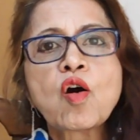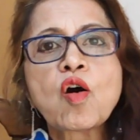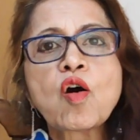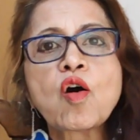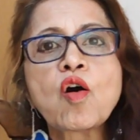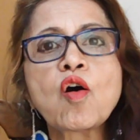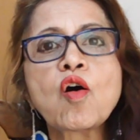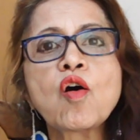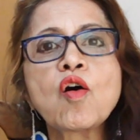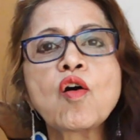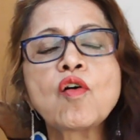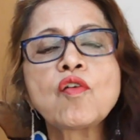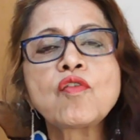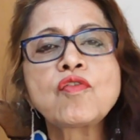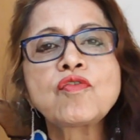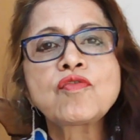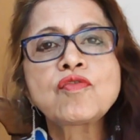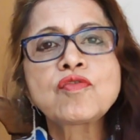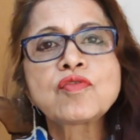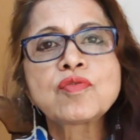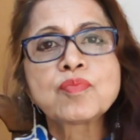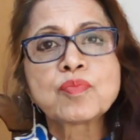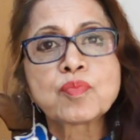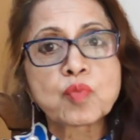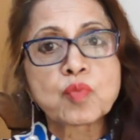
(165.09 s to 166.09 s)
of
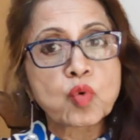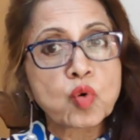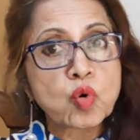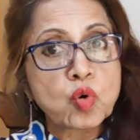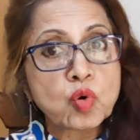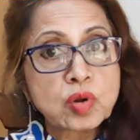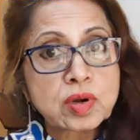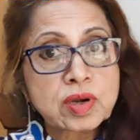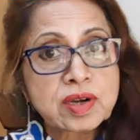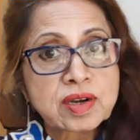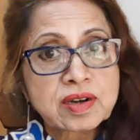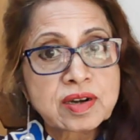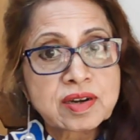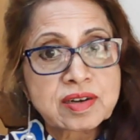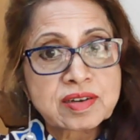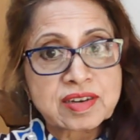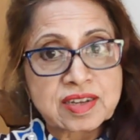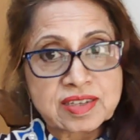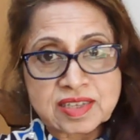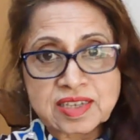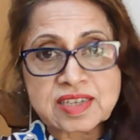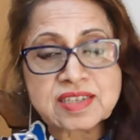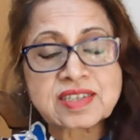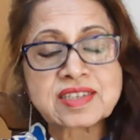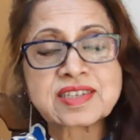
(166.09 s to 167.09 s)
more
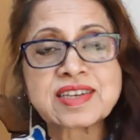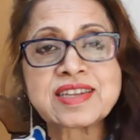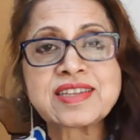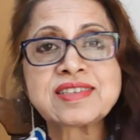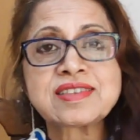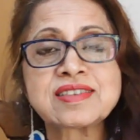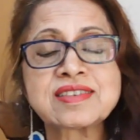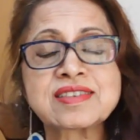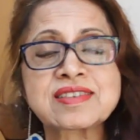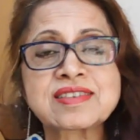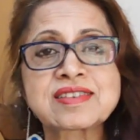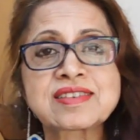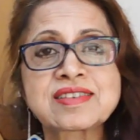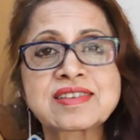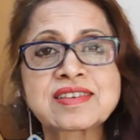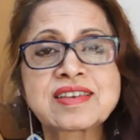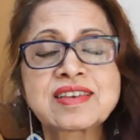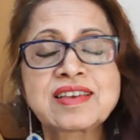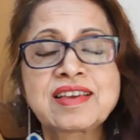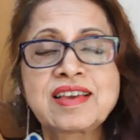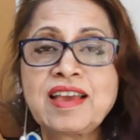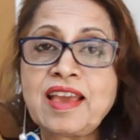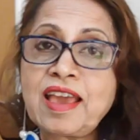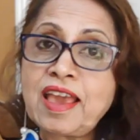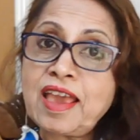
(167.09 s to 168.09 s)
resistance
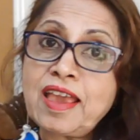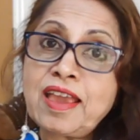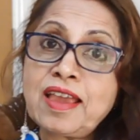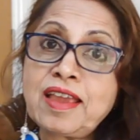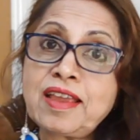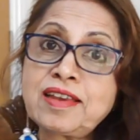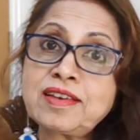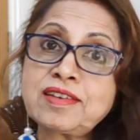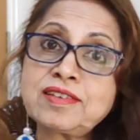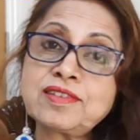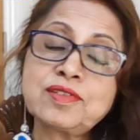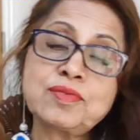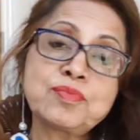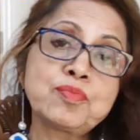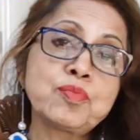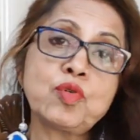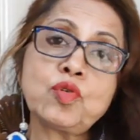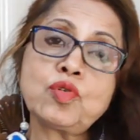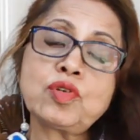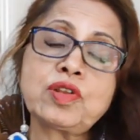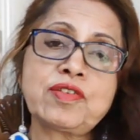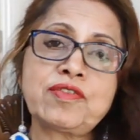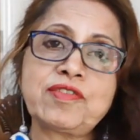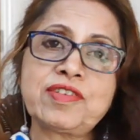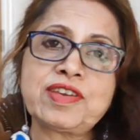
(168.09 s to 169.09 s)
and
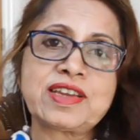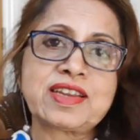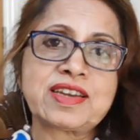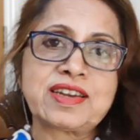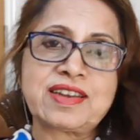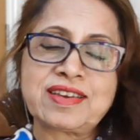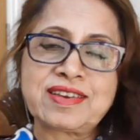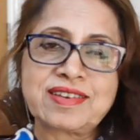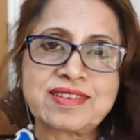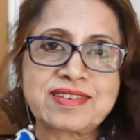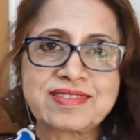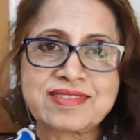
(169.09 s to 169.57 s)
more awakening.